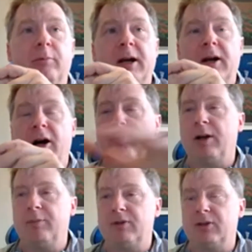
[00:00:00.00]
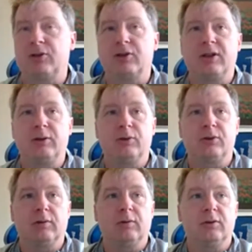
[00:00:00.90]
my on-premises SQL
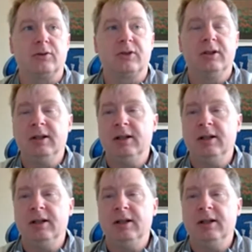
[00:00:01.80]
servers